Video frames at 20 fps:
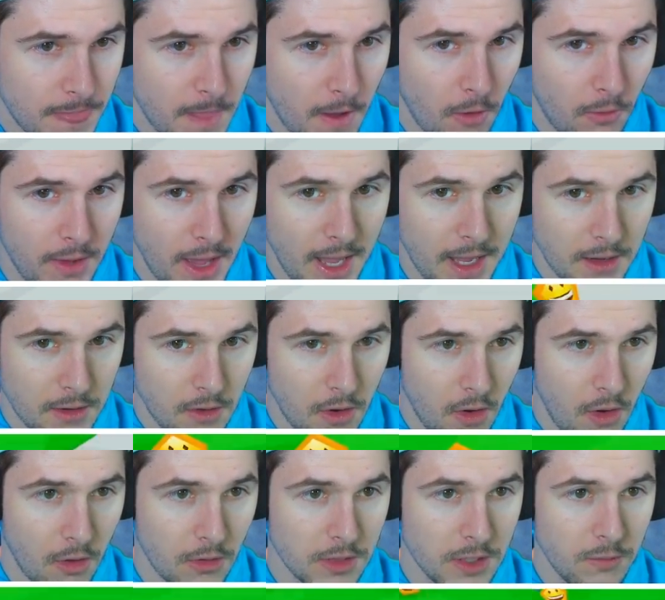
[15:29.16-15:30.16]
Okay,
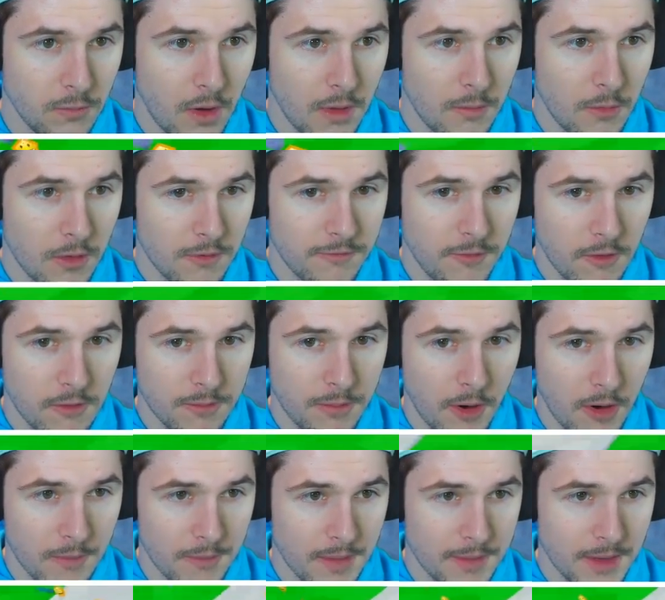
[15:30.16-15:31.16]
only one more phone
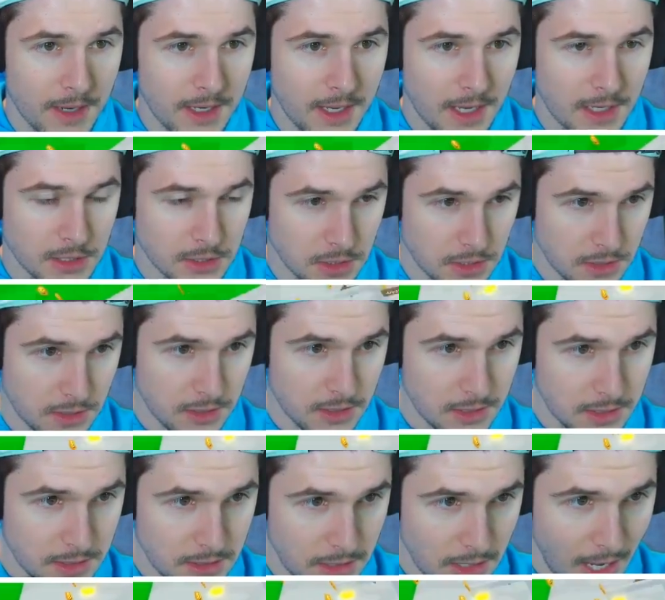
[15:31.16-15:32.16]
part. Maybe I gotta
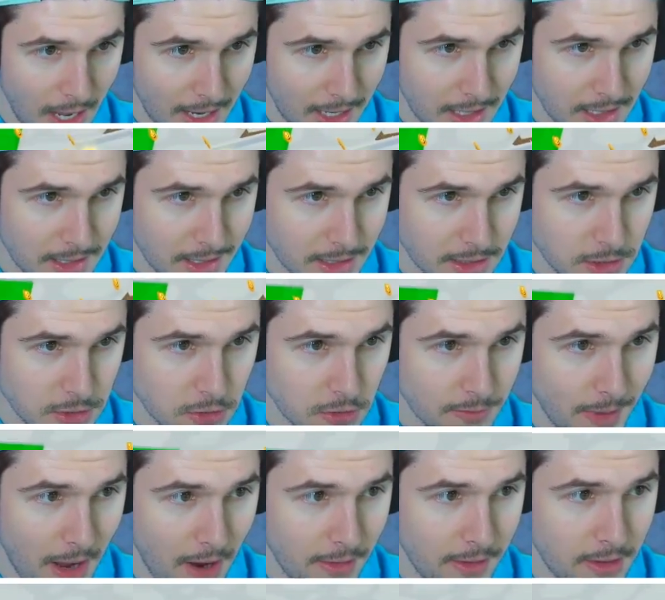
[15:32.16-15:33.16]
I gotta like
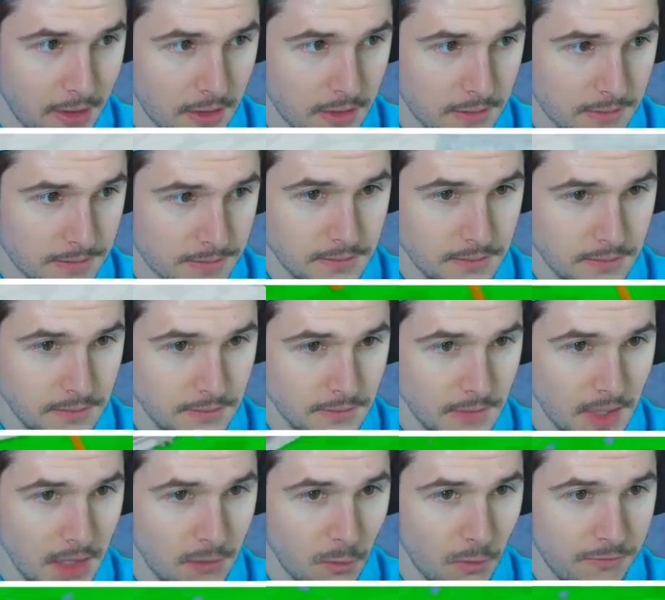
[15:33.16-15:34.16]
zoom out here
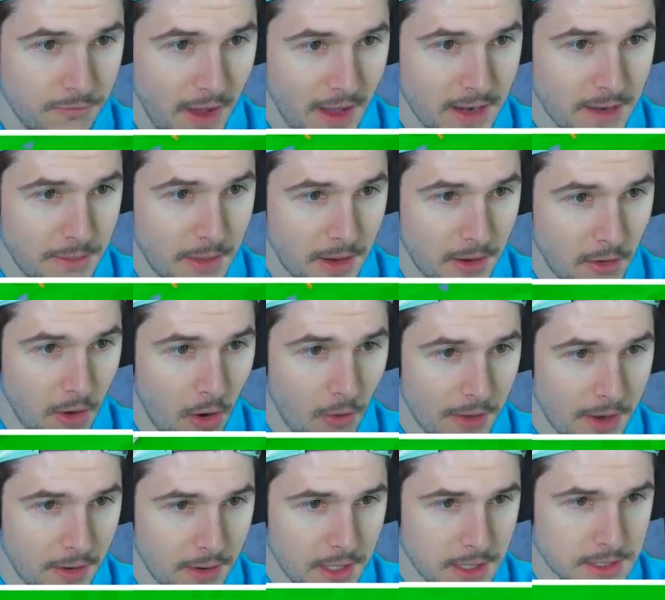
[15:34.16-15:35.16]
and we'll find it better. Oh,
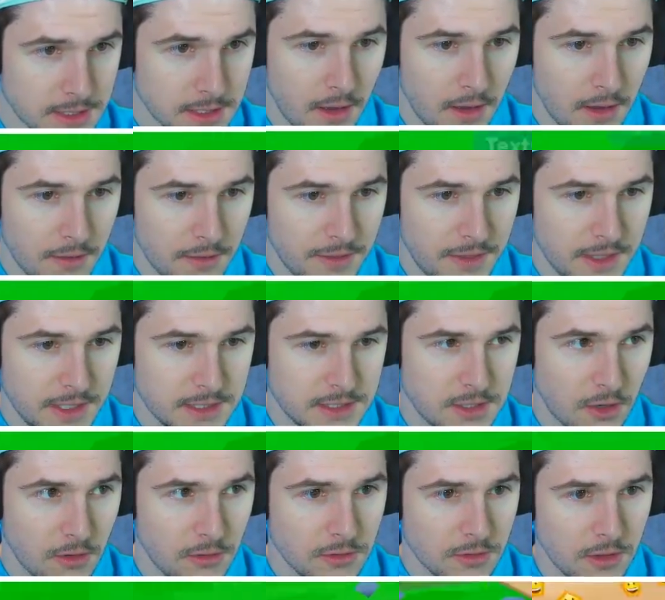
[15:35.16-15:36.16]
here it is. These
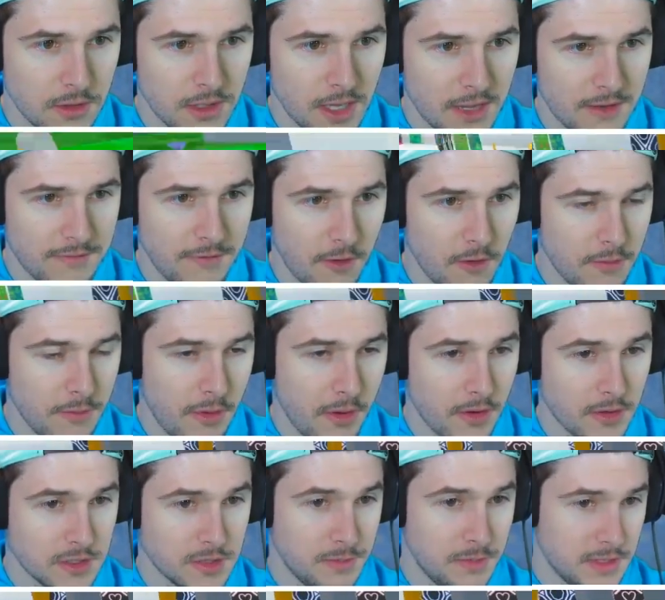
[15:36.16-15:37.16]
don't look like phone
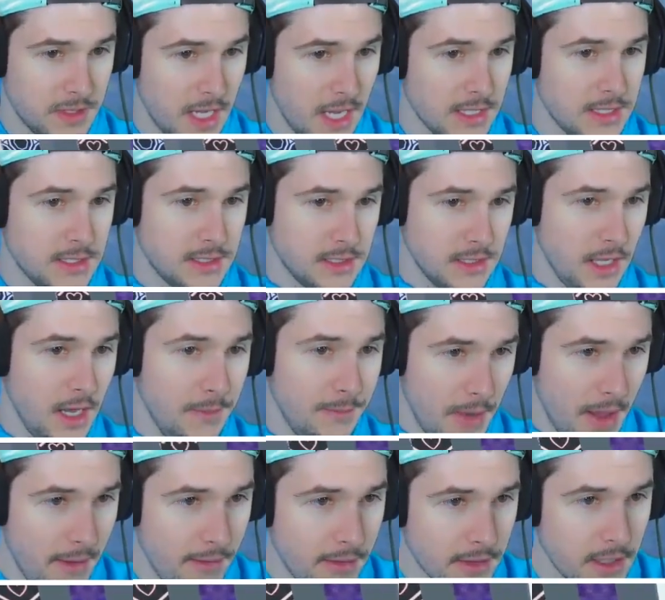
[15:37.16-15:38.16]
parts, but that's
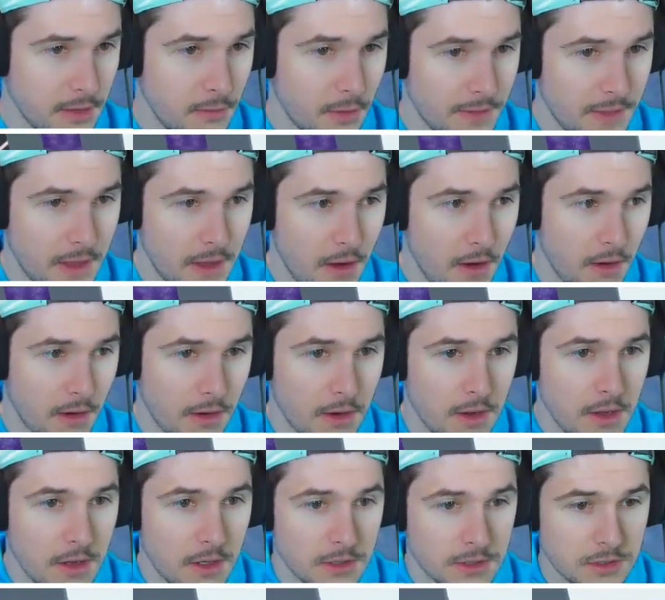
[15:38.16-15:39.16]
apparently what they are.
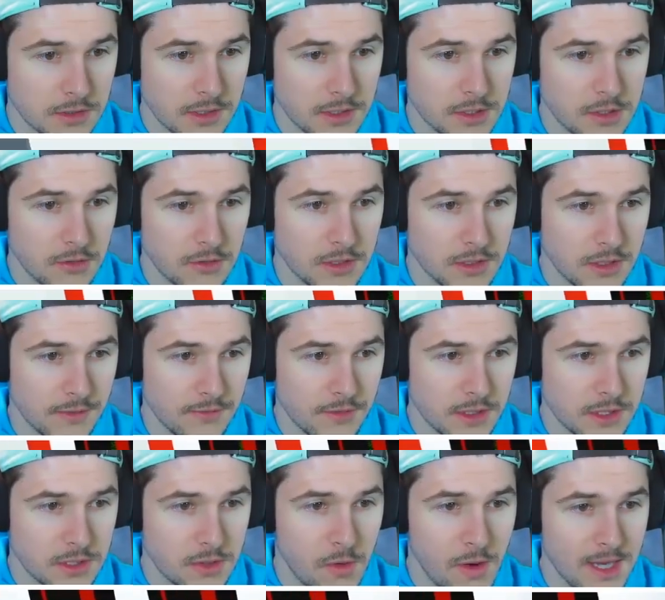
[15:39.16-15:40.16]
So let's go deliver
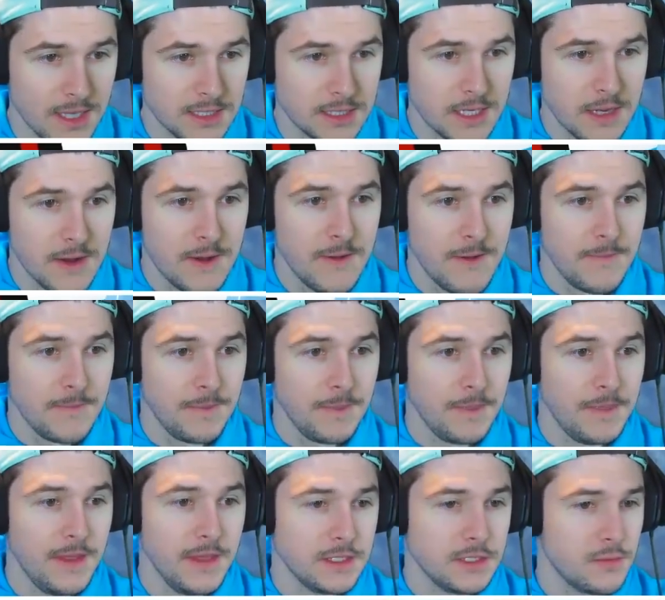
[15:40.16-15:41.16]
this quest.
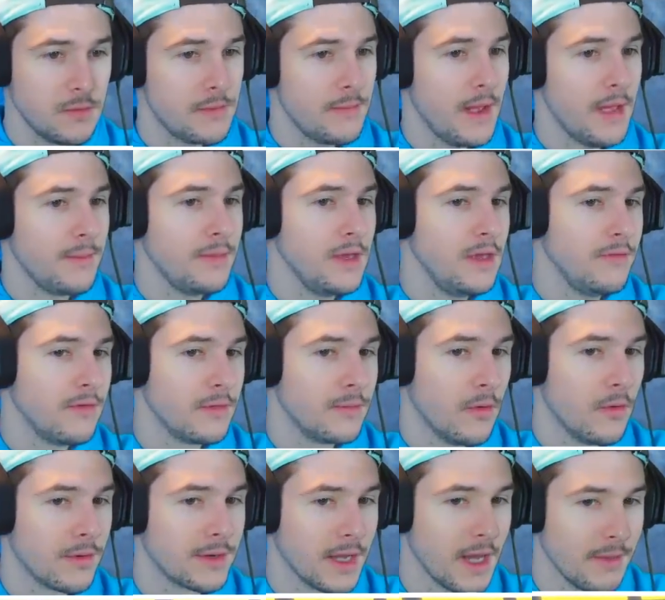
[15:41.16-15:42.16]
This one might be even
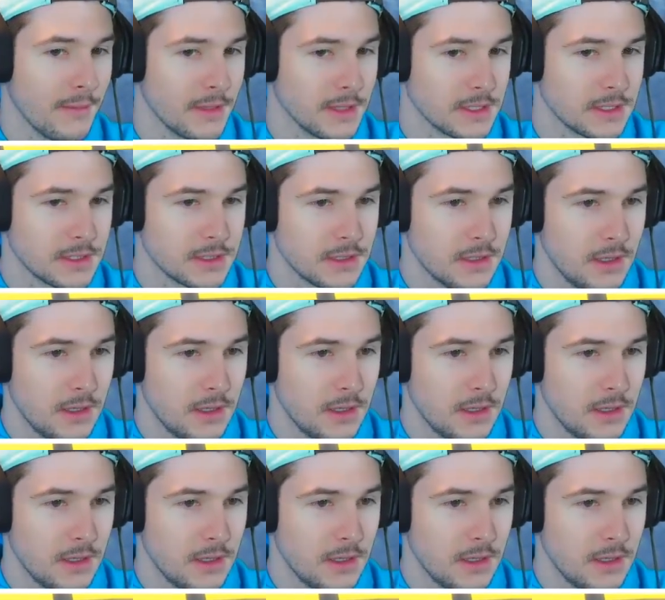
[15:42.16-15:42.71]
more diamonds.